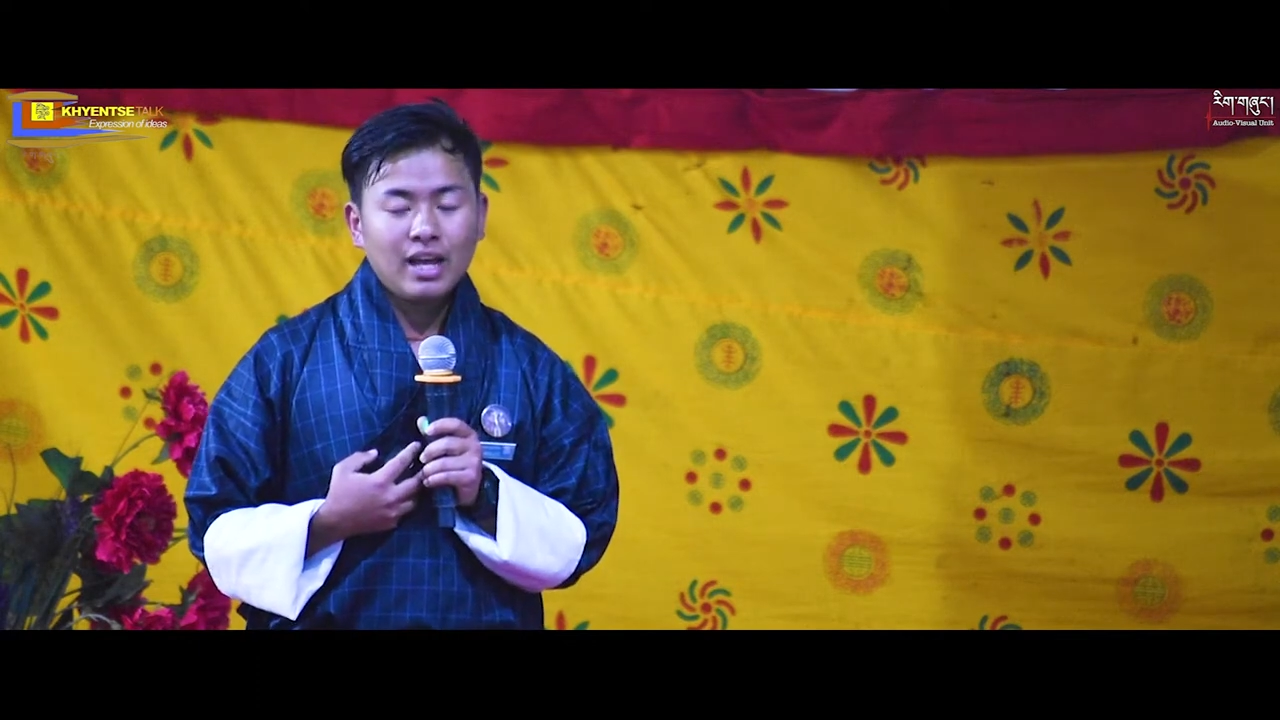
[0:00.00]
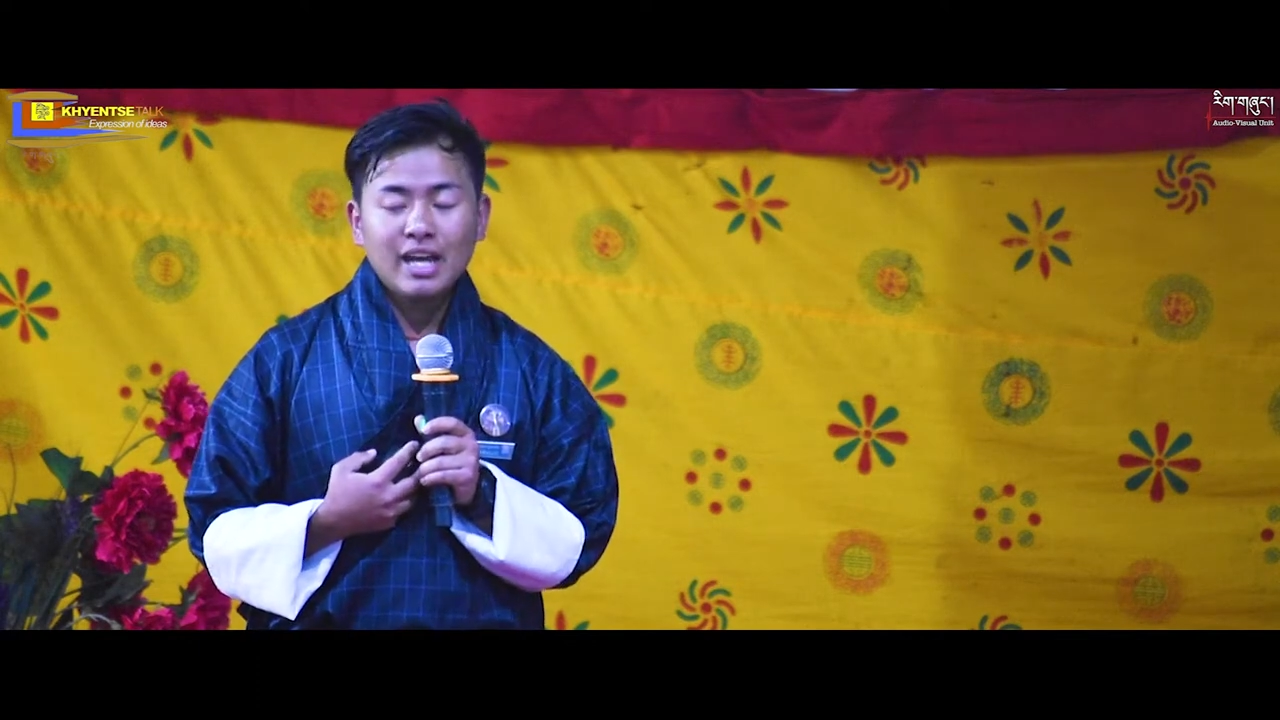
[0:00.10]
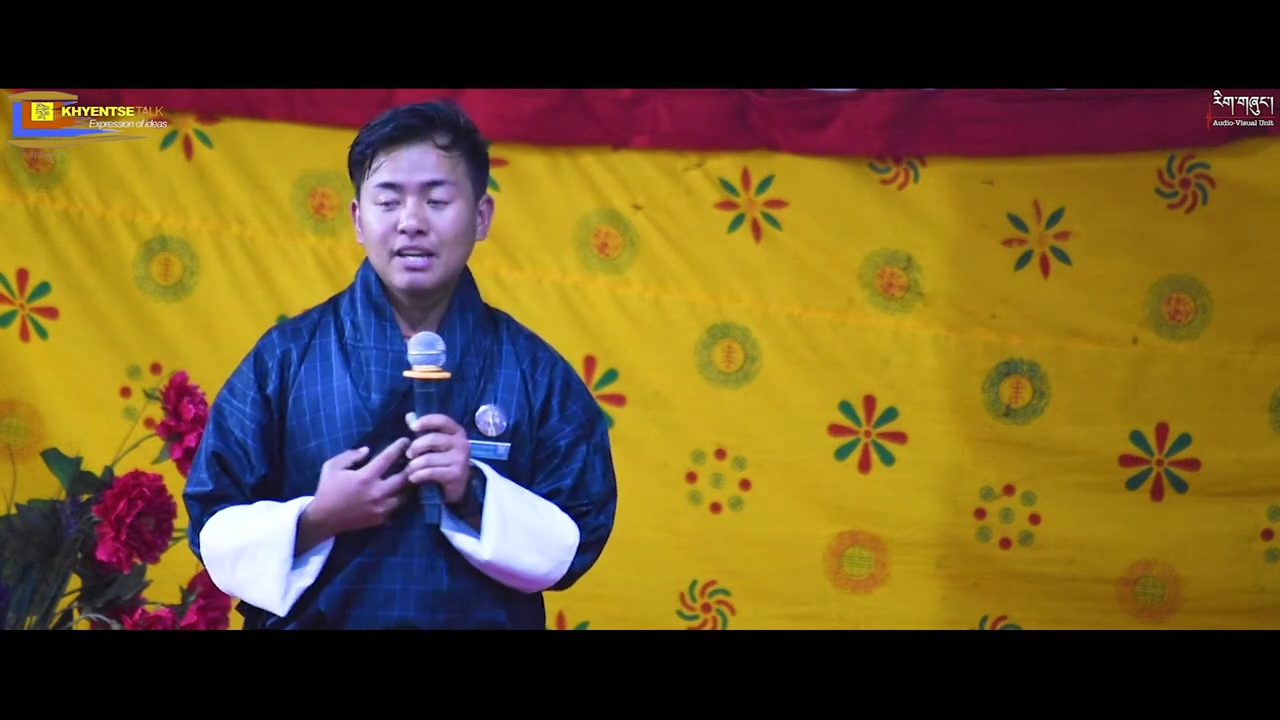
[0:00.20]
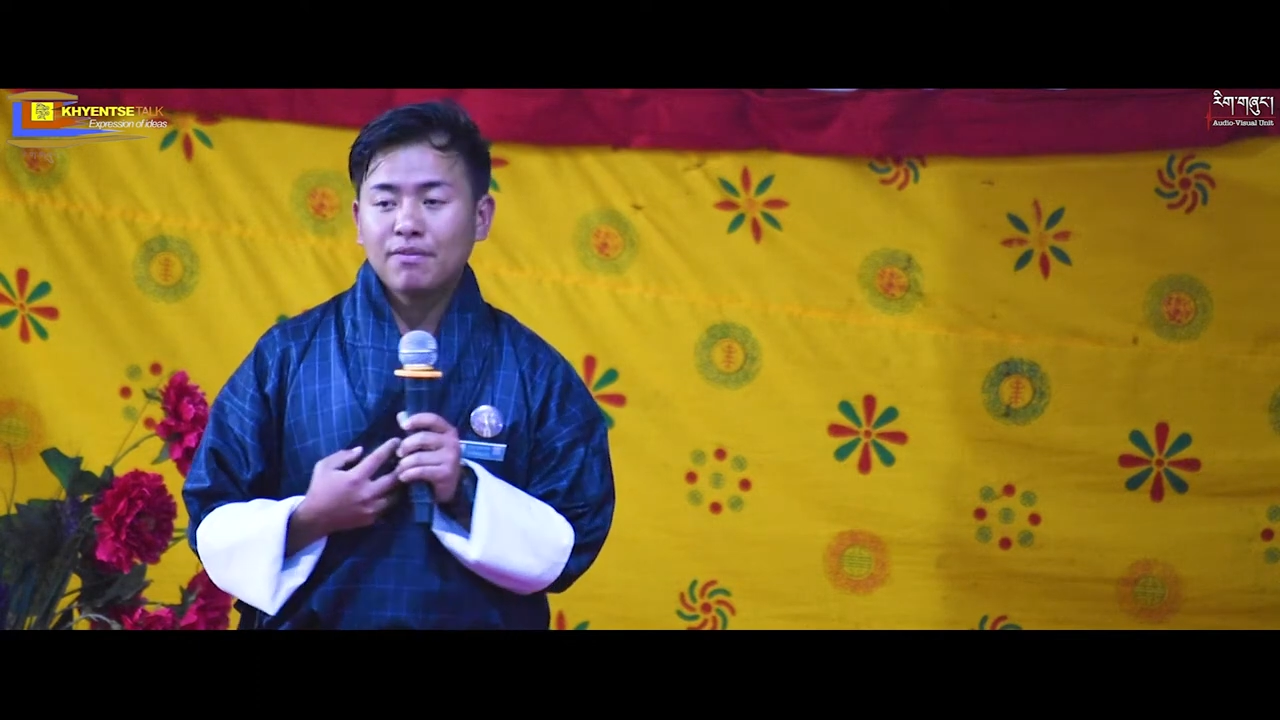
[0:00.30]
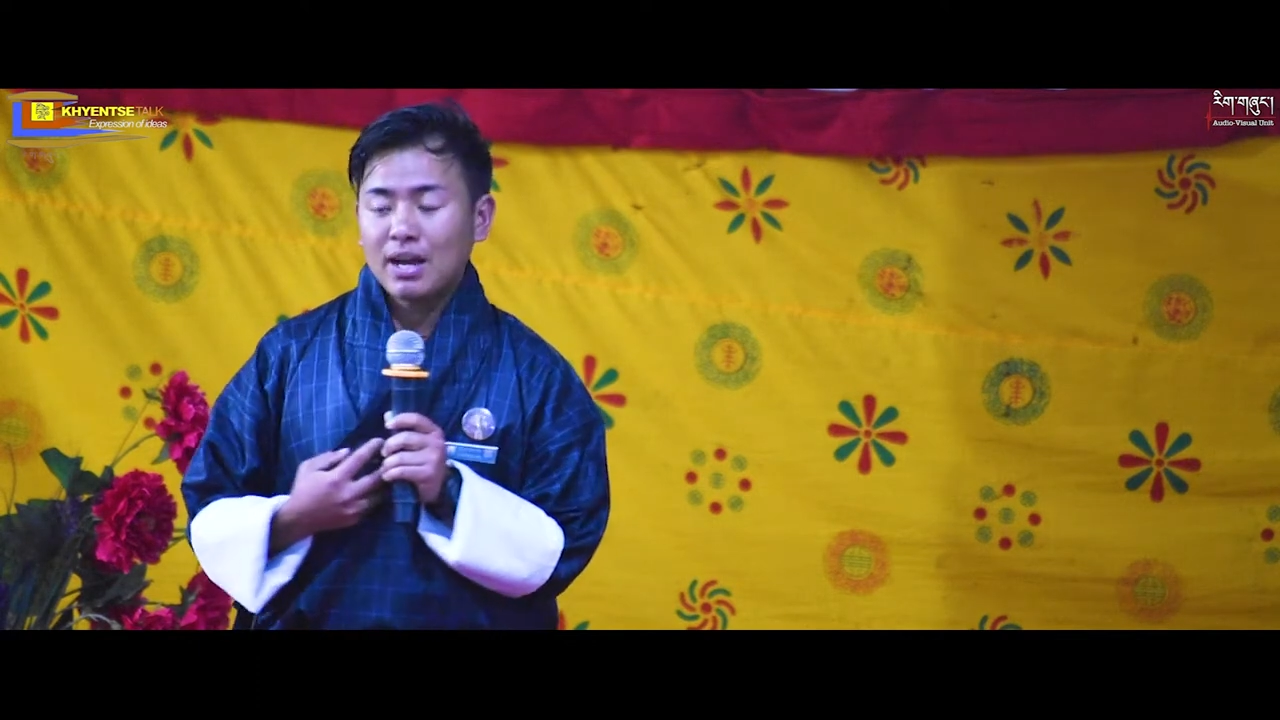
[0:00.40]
And if